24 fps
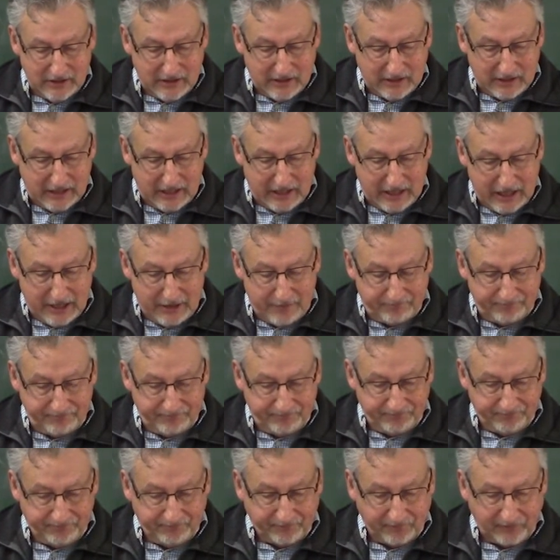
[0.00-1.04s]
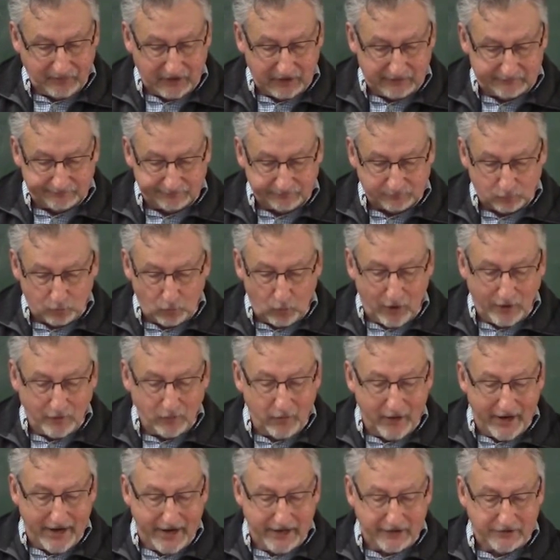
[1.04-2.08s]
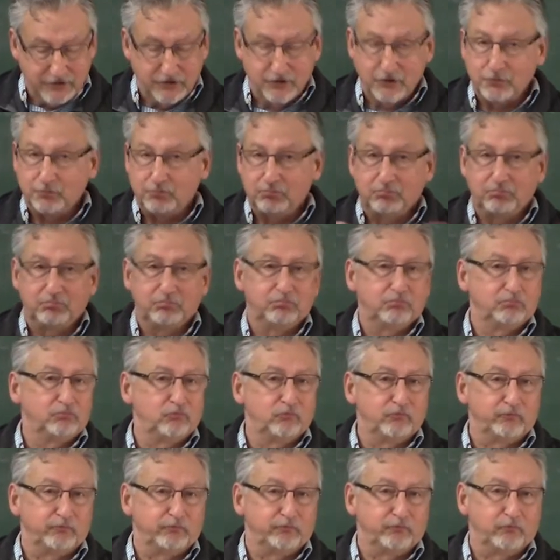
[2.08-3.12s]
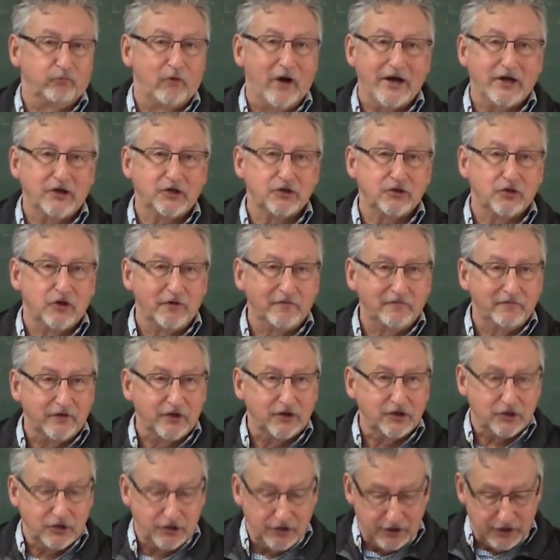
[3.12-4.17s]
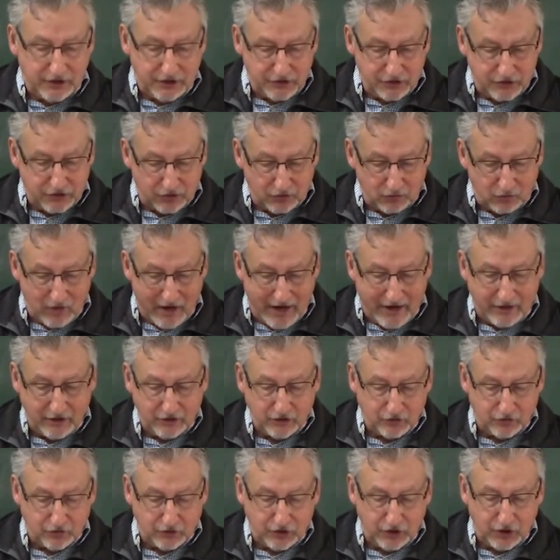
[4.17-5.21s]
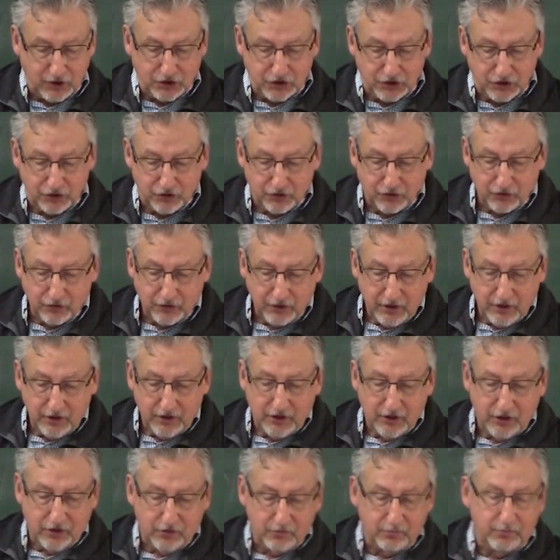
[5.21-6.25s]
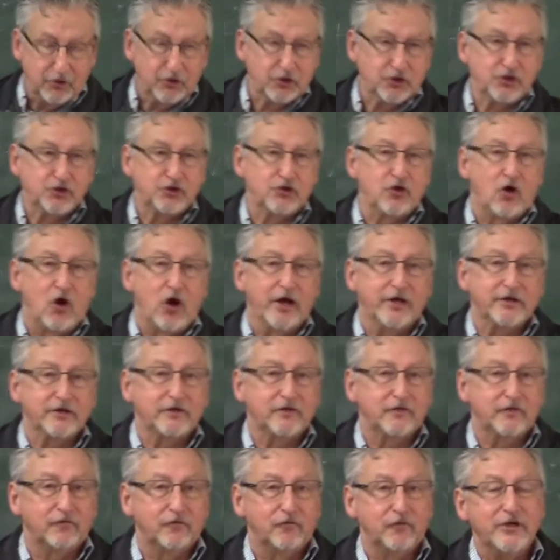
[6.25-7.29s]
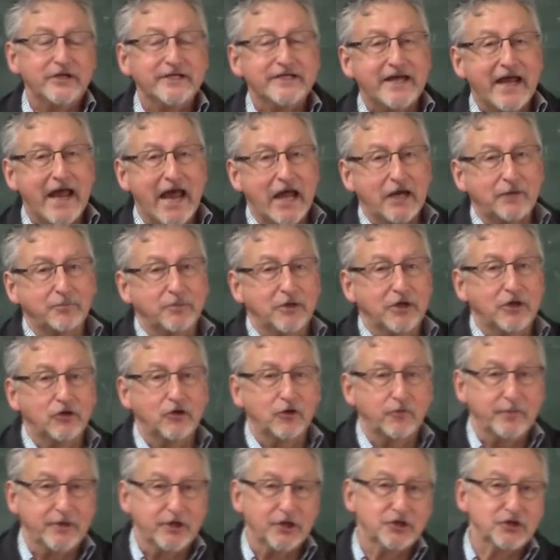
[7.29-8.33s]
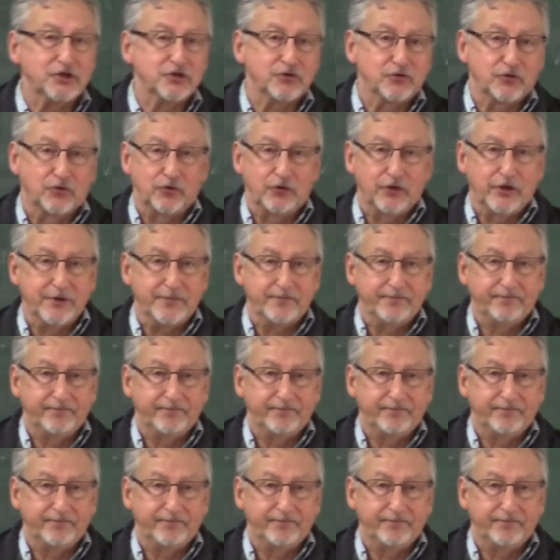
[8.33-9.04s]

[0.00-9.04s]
Um, one way to write a short fiction is to write a traditional but short free tag pyramid story.